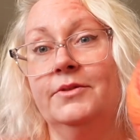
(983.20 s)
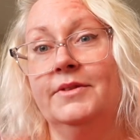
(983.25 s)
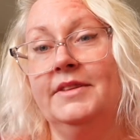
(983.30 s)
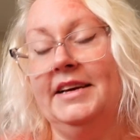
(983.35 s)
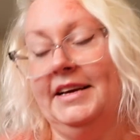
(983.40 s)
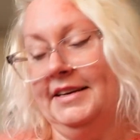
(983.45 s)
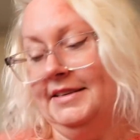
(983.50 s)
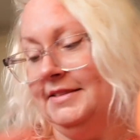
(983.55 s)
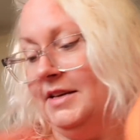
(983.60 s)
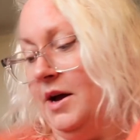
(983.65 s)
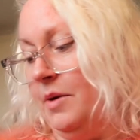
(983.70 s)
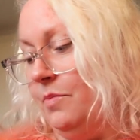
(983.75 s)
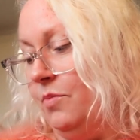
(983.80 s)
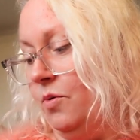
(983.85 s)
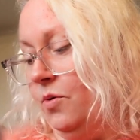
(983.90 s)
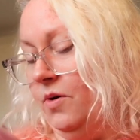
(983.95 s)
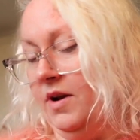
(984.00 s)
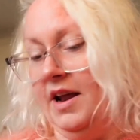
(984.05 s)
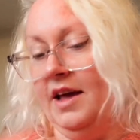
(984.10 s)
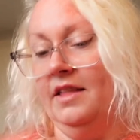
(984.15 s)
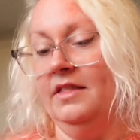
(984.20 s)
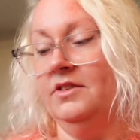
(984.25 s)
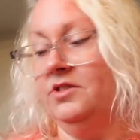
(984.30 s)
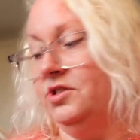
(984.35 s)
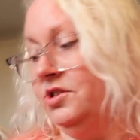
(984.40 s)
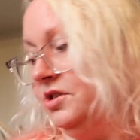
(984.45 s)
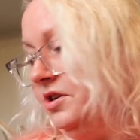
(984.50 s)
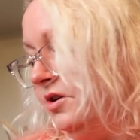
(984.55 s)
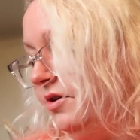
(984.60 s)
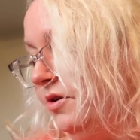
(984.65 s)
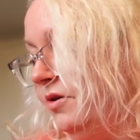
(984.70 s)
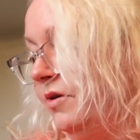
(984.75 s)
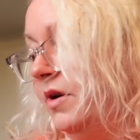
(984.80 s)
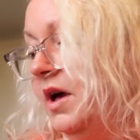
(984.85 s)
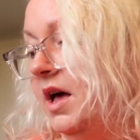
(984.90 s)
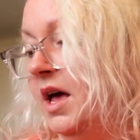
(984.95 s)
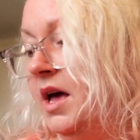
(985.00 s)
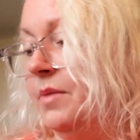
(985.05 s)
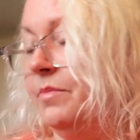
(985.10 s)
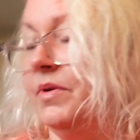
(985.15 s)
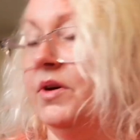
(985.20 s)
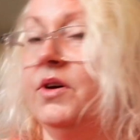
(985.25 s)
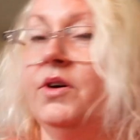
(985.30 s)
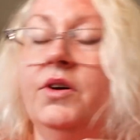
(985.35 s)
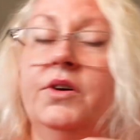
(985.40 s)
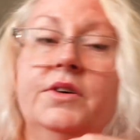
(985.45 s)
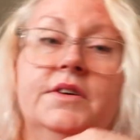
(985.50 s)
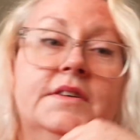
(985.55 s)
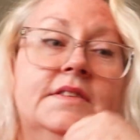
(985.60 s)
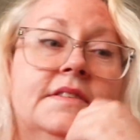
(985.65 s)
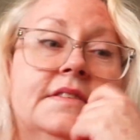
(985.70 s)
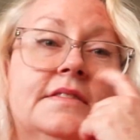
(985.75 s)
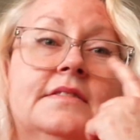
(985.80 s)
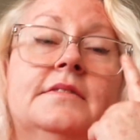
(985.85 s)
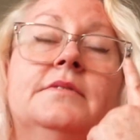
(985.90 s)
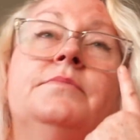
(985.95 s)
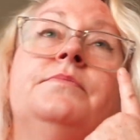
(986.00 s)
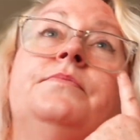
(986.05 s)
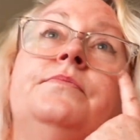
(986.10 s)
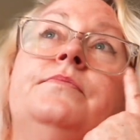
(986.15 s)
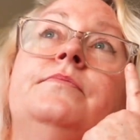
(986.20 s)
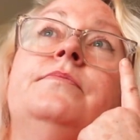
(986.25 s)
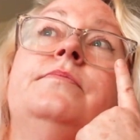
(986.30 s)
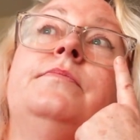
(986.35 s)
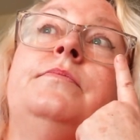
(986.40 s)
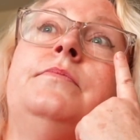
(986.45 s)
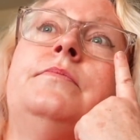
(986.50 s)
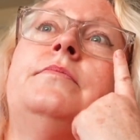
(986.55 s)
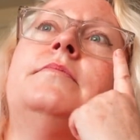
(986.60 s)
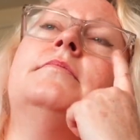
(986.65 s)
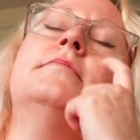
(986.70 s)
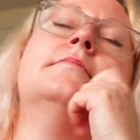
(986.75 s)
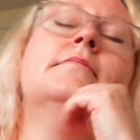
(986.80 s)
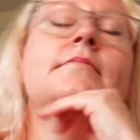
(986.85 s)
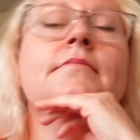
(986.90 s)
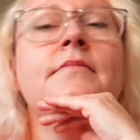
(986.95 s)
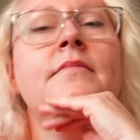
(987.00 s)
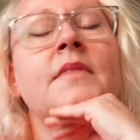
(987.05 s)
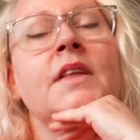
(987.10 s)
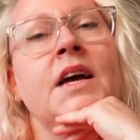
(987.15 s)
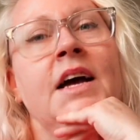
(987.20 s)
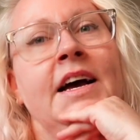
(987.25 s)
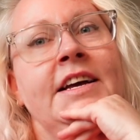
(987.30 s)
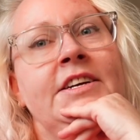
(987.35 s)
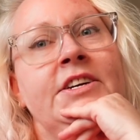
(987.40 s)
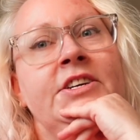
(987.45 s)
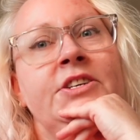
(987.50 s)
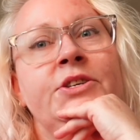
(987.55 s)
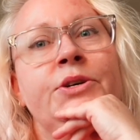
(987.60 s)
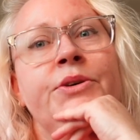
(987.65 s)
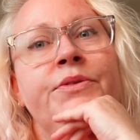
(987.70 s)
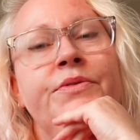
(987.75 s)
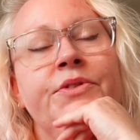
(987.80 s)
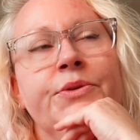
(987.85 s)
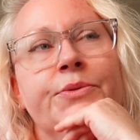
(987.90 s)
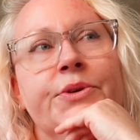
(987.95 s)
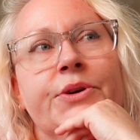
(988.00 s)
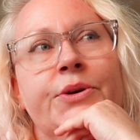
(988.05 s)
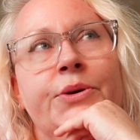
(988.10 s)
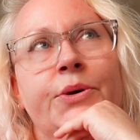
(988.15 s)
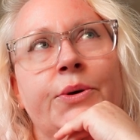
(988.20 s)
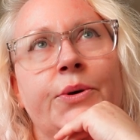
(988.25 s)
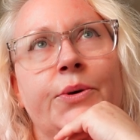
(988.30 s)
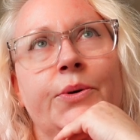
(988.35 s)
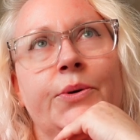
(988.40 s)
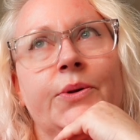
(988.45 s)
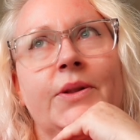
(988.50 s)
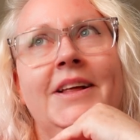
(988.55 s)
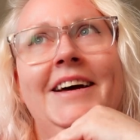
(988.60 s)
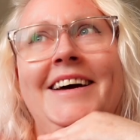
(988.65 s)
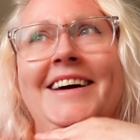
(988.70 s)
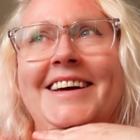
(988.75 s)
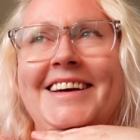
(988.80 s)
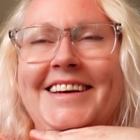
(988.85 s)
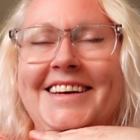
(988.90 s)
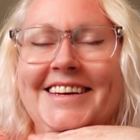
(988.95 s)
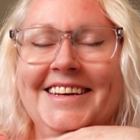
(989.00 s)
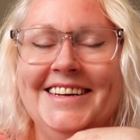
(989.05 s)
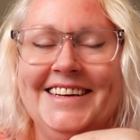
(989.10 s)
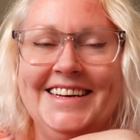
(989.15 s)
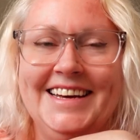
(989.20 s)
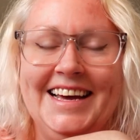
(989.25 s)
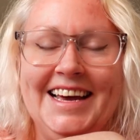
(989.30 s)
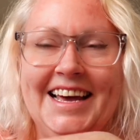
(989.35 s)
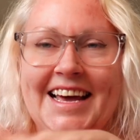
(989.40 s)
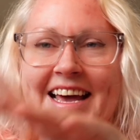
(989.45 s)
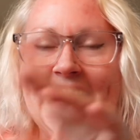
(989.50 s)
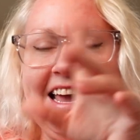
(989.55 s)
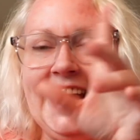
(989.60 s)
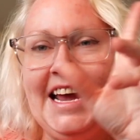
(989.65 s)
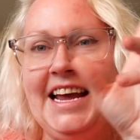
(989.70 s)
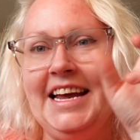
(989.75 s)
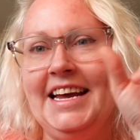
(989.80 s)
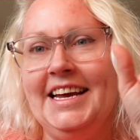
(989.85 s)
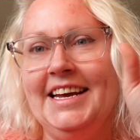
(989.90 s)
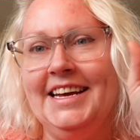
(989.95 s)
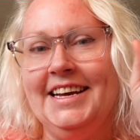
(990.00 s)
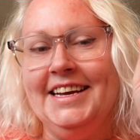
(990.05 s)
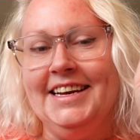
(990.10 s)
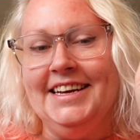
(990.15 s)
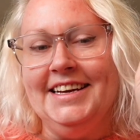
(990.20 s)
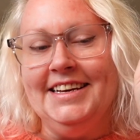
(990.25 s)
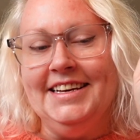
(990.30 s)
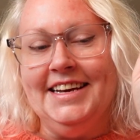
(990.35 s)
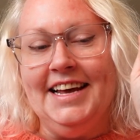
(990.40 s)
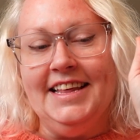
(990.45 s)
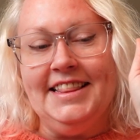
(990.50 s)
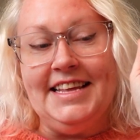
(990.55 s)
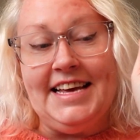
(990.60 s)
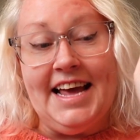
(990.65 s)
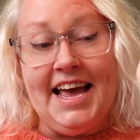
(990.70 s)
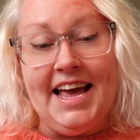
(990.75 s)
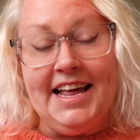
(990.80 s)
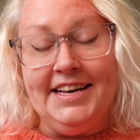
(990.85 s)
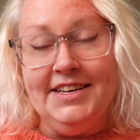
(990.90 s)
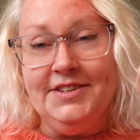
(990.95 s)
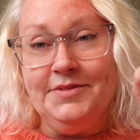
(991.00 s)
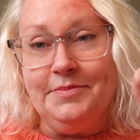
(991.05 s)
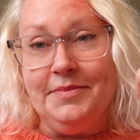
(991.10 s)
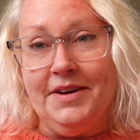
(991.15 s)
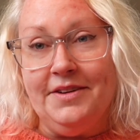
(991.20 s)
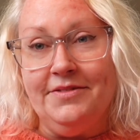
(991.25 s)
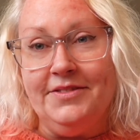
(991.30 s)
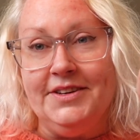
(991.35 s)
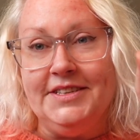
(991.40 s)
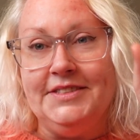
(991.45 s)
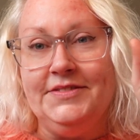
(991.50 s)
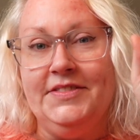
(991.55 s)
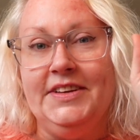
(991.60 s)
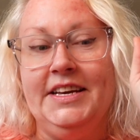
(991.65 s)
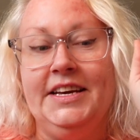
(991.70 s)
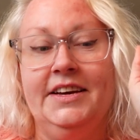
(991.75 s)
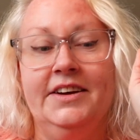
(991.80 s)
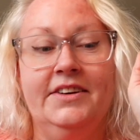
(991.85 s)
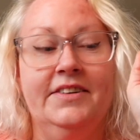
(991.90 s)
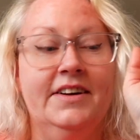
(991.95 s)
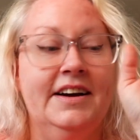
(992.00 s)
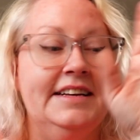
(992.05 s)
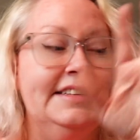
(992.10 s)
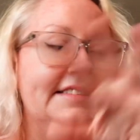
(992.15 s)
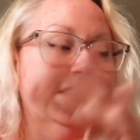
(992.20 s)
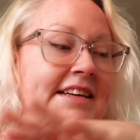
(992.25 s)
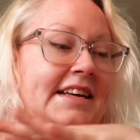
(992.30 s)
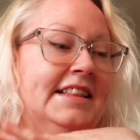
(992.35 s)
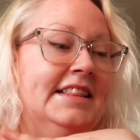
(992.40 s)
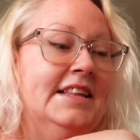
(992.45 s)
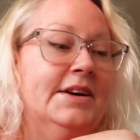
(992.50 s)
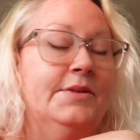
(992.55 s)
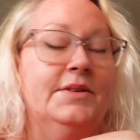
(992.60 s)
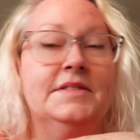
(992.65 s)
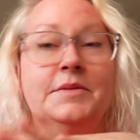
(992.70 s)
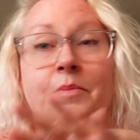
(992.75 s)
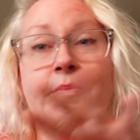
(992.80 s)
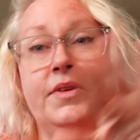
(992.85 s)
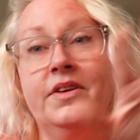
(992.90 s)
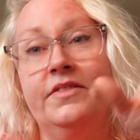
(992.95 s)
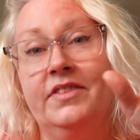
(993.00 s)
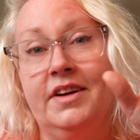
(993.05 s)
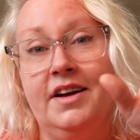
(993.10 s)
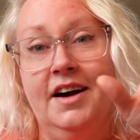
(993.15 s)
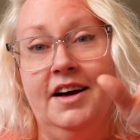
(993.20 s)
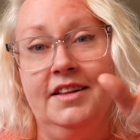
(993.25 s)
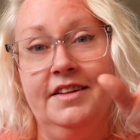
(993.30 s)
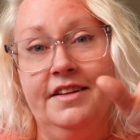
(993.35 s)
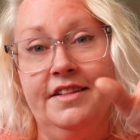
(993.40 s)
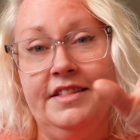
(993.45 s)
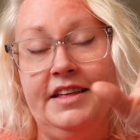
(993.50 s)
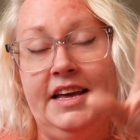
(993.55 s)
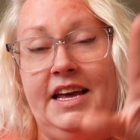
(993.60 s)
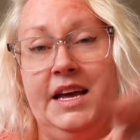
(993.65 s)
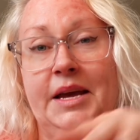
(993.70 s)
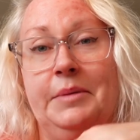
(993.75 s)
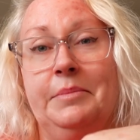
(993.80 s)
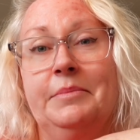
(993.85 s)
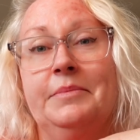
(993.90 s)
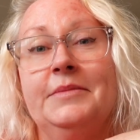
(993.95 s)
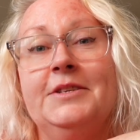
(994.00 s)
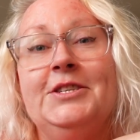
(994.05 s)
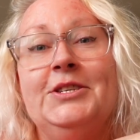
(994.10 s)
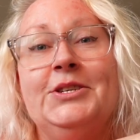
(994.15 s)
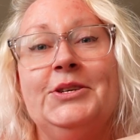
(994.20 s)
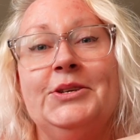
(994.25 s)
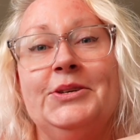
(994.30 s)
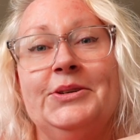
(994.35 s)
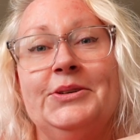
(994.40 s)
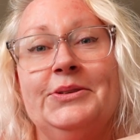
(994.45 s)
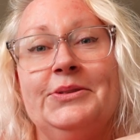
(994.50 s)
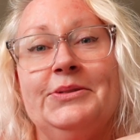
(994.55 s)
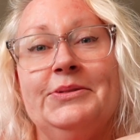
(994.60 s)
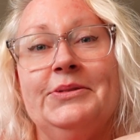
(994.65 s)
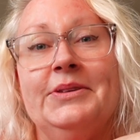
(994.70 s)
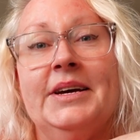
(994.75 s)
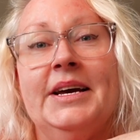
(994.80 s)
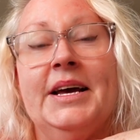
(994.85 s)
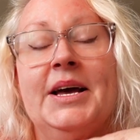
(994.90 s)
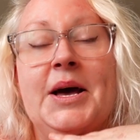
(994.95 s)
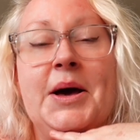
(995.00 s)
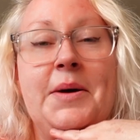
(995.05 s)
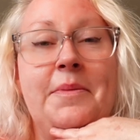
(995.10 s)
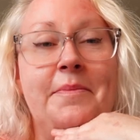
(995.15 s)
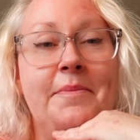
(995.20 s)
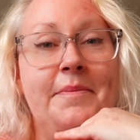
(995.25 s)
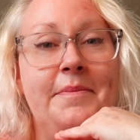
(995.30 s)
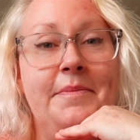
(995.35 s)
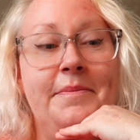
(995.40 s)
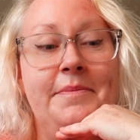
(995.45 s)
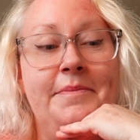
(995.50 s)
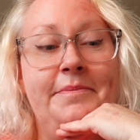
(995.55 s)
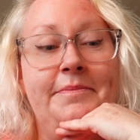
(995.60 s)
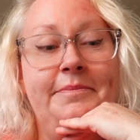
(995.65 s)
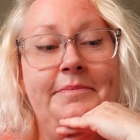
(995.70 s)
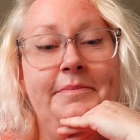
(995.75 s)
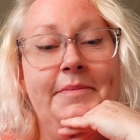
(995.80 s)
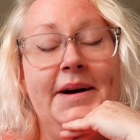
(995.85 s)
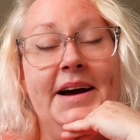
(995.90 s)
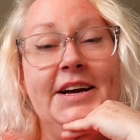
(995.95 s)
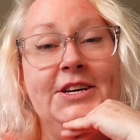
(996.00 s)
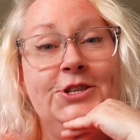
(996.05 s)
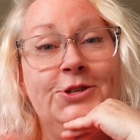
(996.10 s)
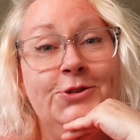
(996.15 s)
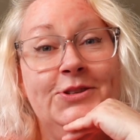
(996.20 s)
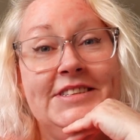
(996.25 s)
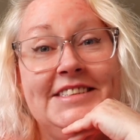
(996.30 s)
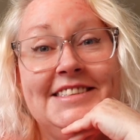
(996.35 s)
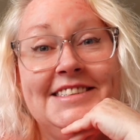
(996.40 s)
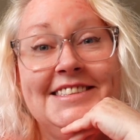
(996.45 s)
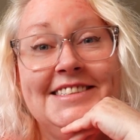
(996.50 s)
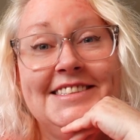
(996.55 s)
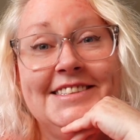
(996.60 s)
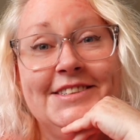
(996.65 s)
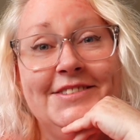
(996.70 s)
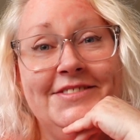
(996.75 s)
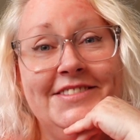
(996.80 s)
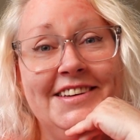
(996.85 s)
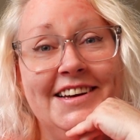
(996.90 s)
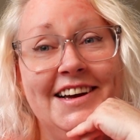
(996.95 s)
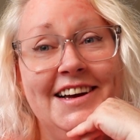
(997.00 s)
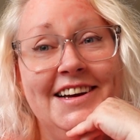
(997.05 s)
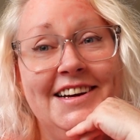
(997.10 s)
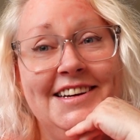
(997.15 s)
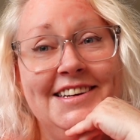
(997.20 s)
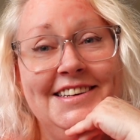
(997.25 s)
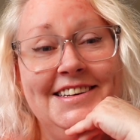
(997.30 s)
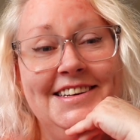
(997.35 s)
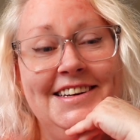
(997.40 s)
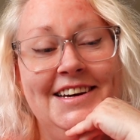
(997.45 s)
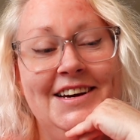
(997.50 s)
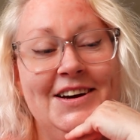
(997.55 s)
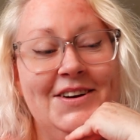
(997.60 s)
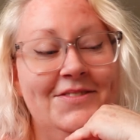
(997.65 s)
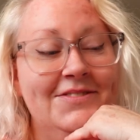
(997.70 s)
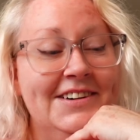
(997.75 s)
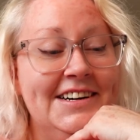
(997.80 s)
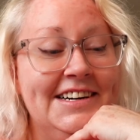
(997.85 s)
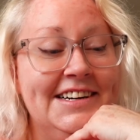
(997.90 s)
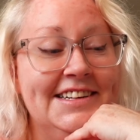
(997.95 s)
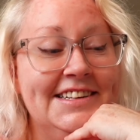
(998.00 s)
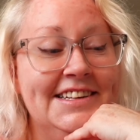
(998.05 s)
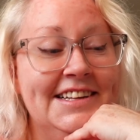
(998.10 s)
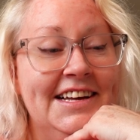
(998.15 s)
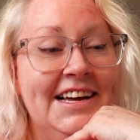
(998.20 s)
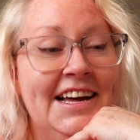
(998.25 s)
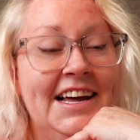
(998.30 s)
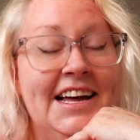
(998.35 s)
things I bought at the show because I don't know if you recall at the end of my first video, I said there was a bit of a color theme to my choices of yarn. Well,